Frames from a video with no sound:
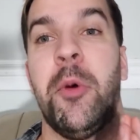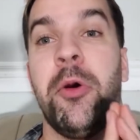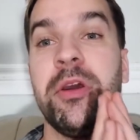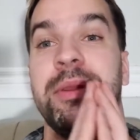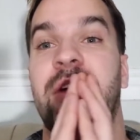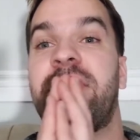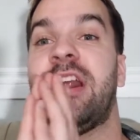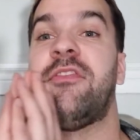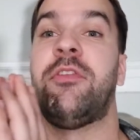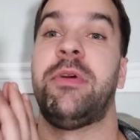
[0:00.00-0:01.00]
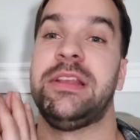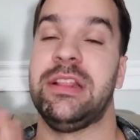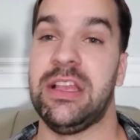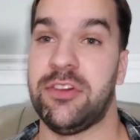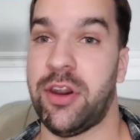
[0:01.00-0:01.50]
only going to be covering up from when you
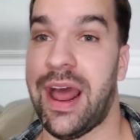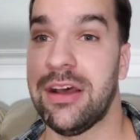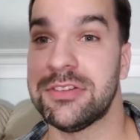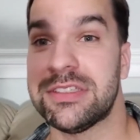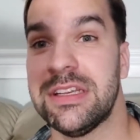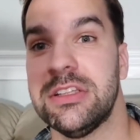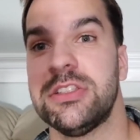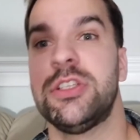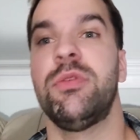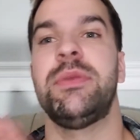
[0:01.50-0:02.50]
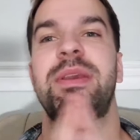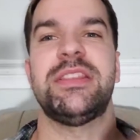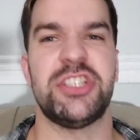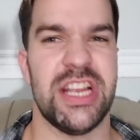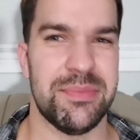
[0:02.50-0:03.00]
leave your house to when you beat the
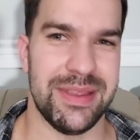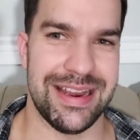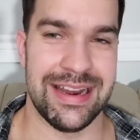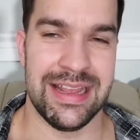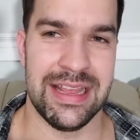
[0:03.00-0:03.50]
champion.